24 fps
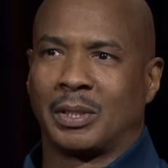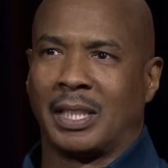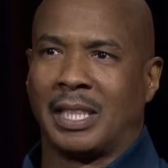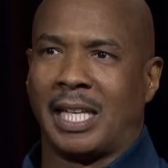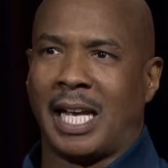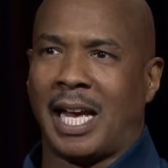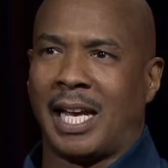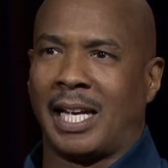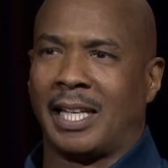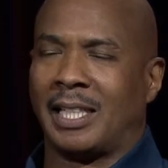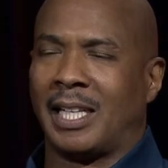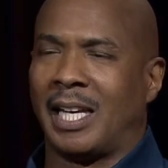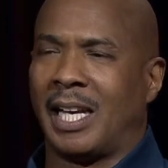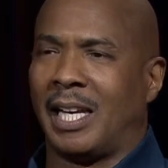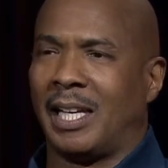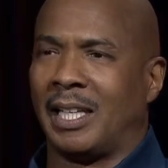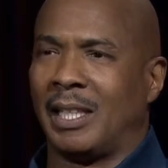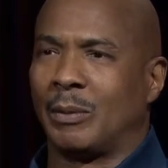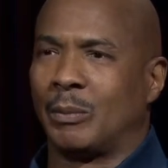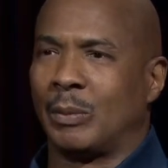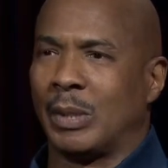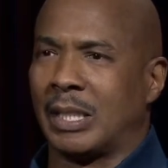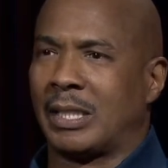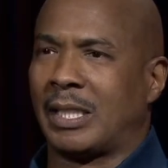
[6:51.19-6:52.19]
And, that, and, that,
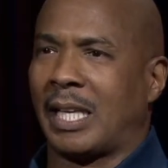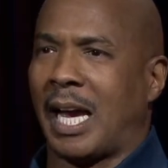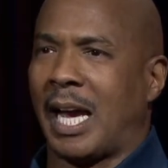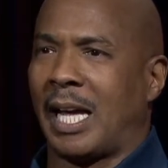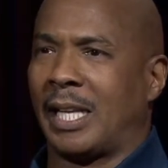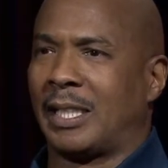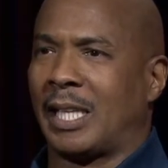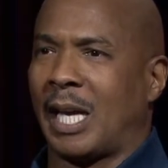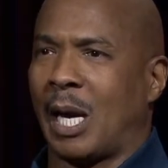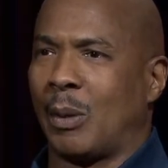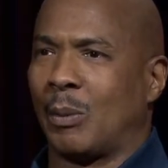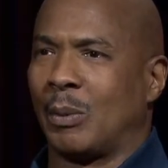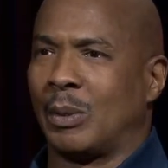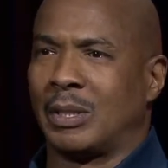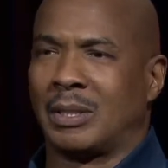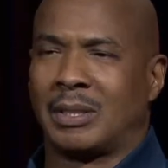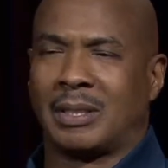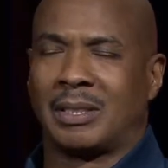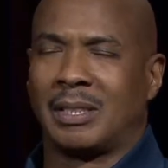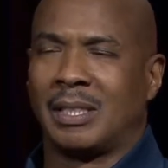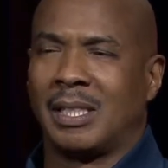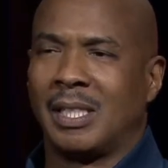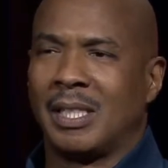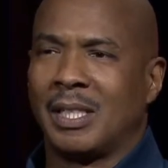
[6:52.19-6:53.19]
and with that, that
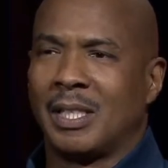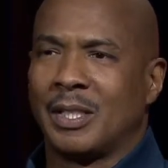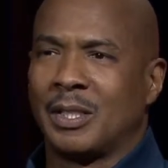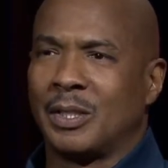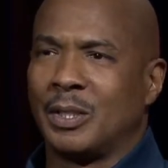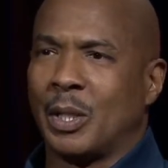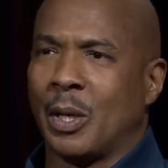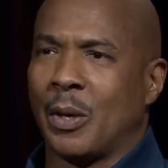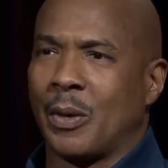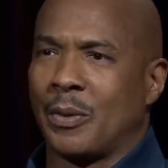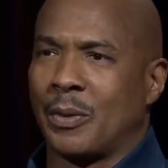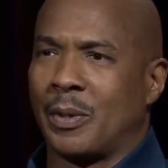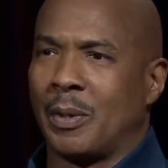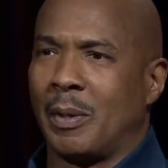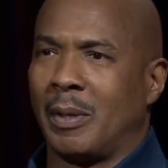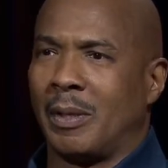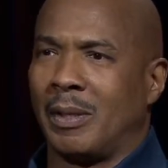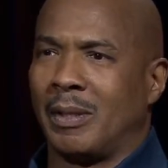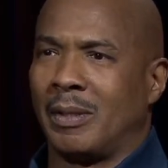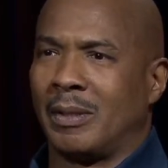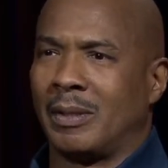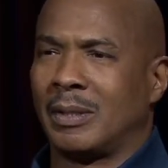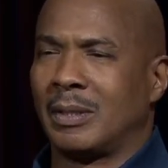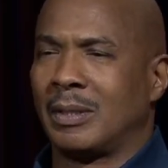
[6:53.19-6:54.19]
was, you know,
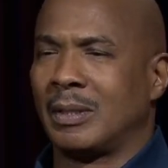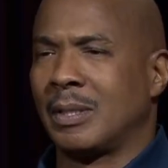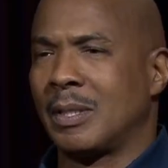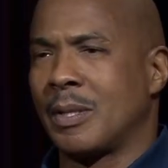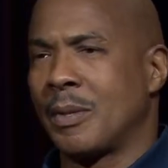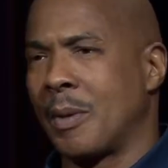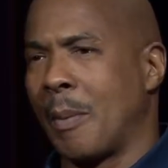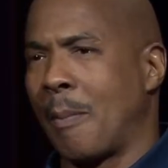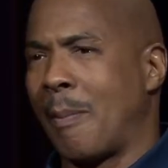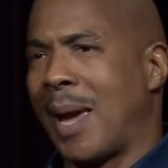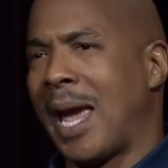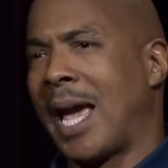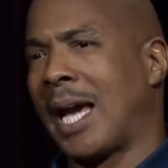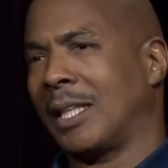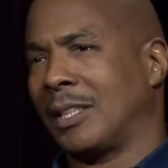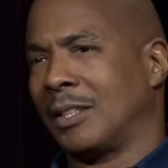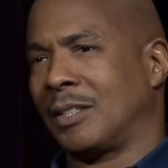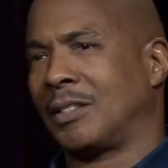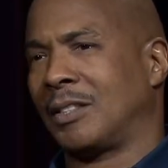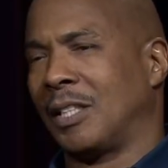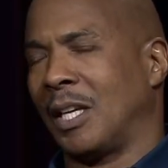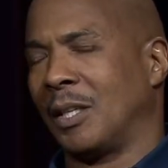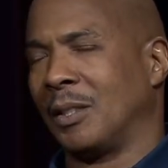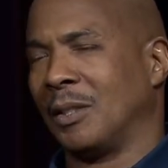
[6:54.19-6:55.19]
the, the banner
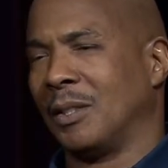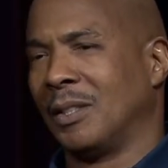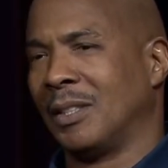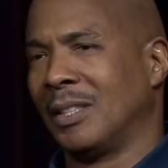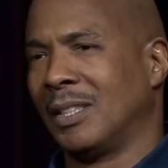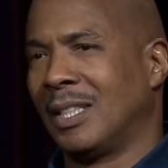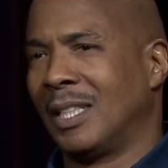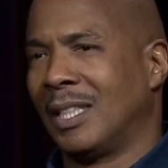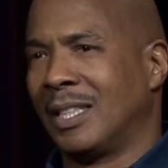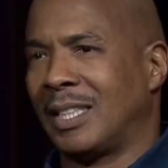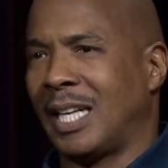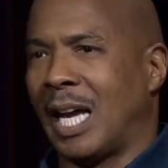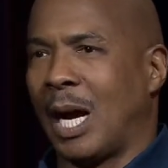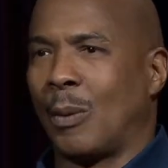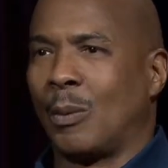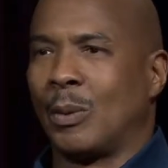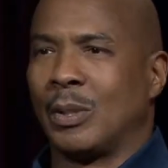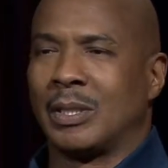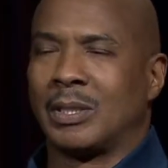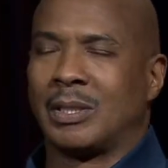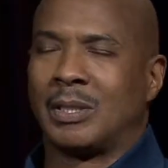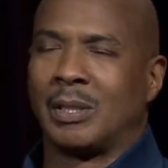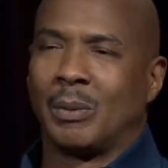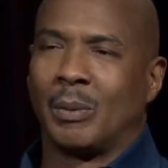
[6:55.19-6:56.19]
center that
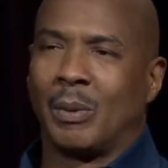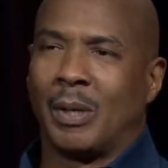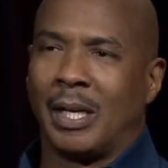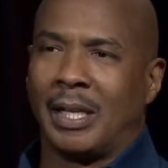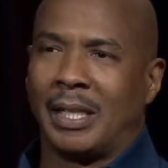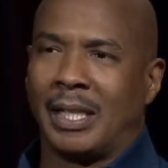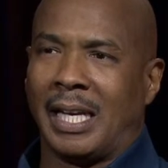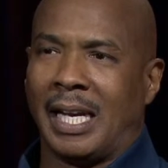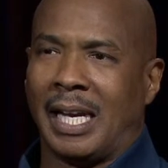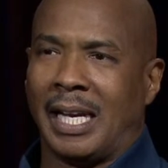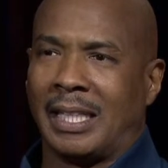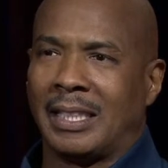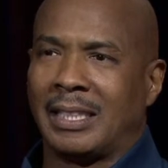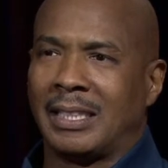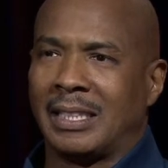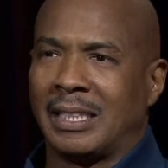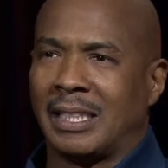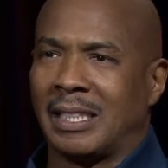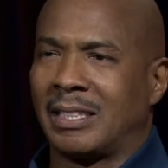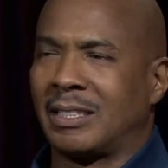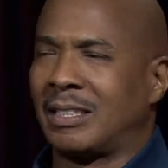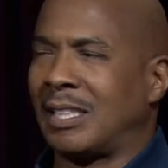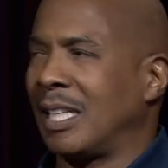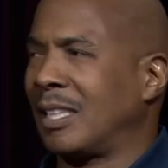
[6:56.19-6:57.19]
was the one that
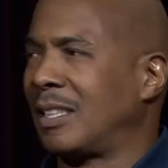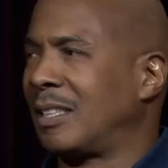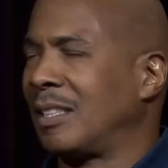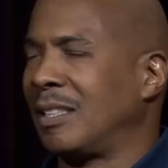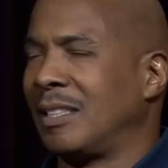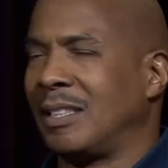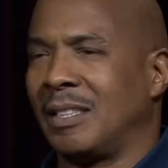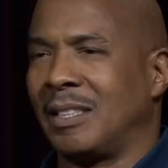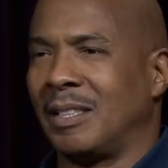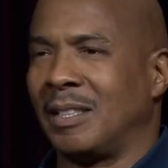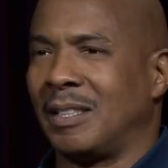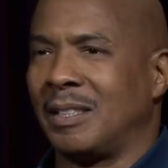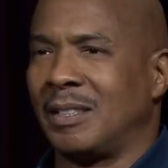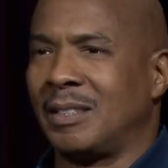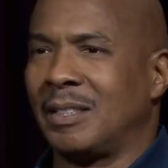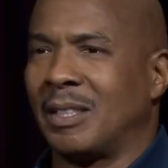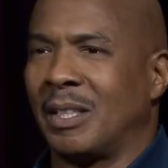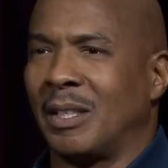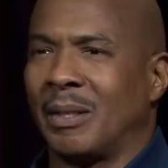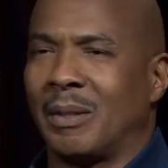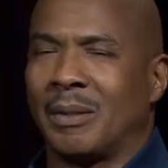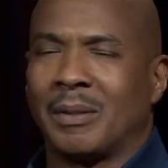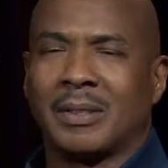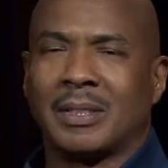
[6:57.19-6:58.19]
set the you
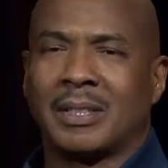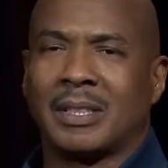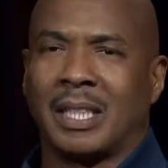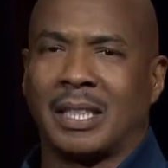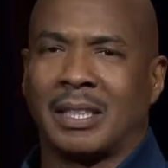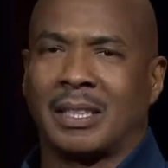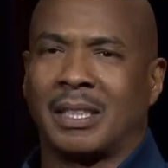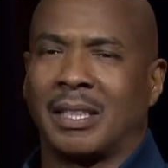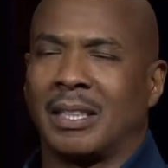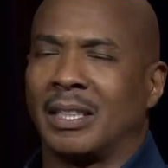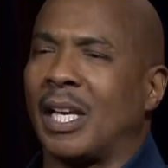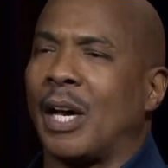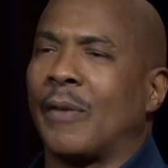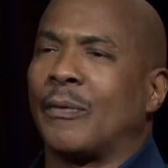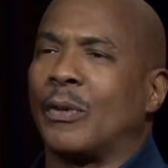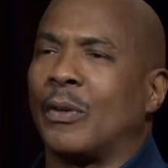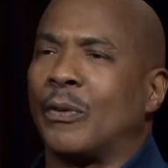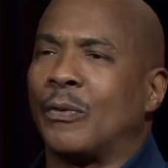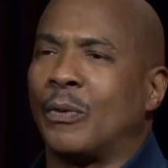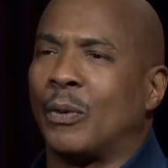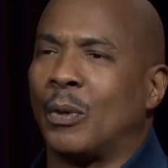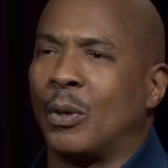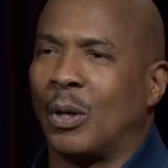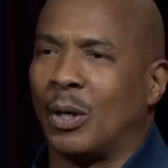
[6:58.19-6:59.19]
know set the level
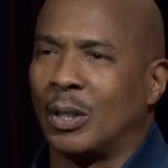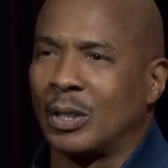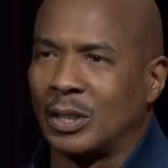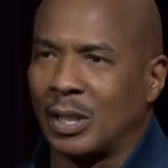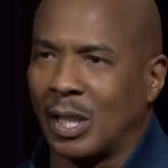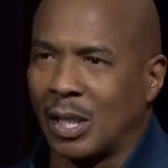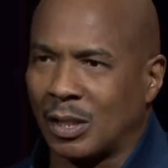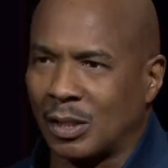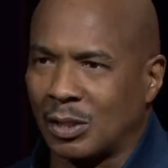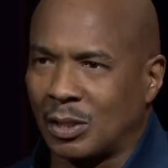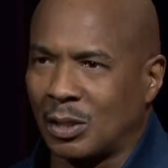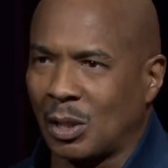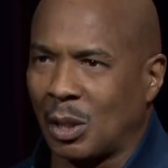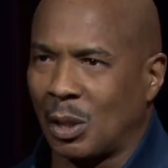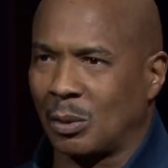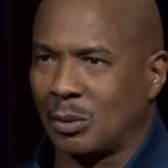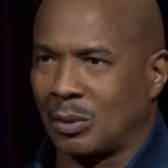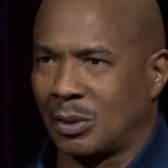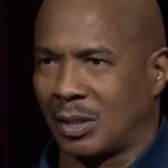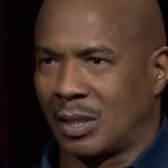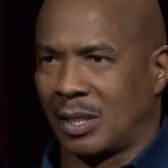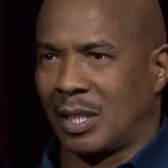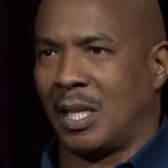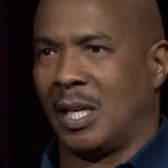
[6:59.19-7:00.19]
for all the other
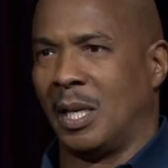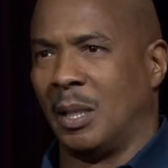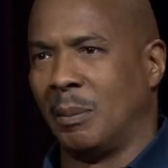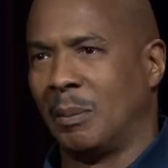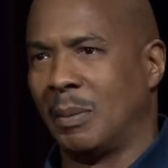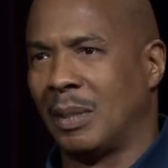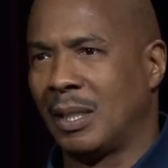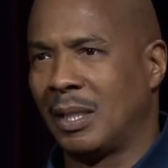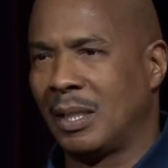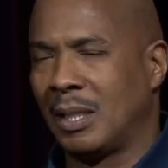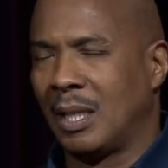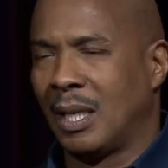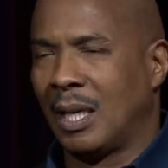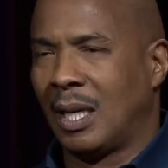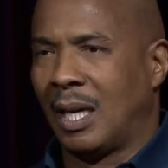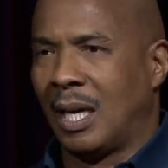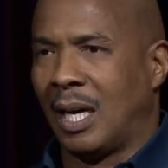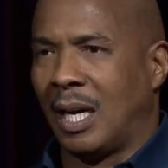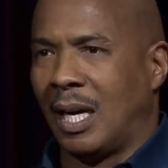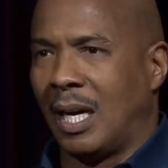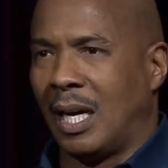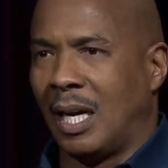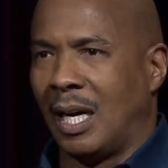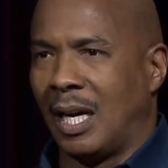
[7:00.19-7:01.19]
shows to come.
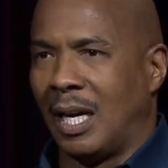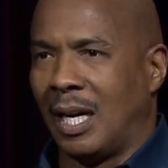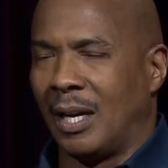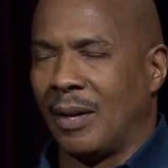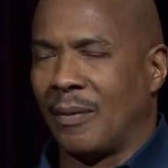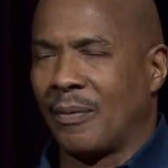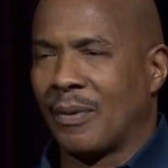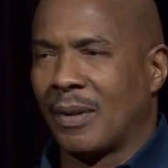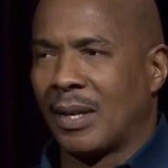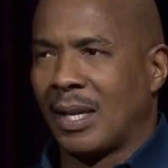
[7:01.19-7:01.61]
Uh,